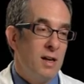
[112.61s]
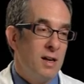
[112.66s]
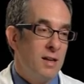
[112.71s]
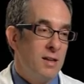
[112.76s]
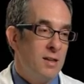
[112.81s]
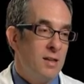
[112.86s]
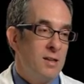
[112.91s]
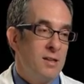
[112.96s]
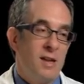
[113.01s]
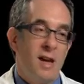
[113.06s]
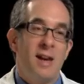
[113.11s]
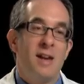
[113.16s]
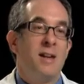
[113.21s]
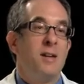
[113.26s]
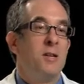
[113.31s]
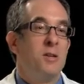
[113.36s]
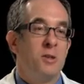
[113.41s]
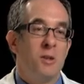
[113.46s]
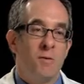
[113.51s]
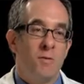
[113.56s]
in this
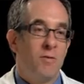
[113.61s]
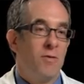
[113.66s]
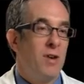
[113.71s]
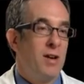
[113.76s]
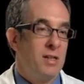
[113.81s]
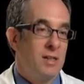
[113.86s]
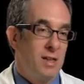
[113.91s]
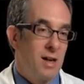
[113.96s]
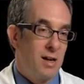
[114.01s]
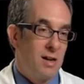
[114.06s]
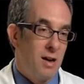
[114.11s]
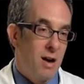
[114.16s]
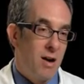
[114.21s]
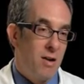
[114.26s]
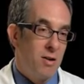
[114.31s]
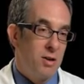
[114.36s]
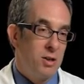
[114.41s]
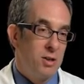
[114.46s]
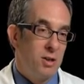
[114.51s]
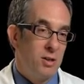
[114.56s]
age of great
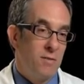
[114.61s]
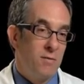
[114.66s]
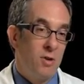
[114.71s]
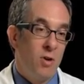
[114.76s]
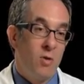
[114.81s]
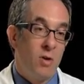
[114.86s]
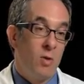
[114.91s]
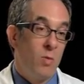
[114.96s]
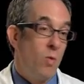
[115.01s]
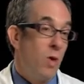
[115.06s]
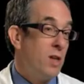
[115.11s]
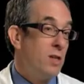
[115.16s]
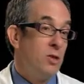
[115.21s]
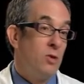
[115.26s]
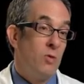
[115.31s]
technology of knowing when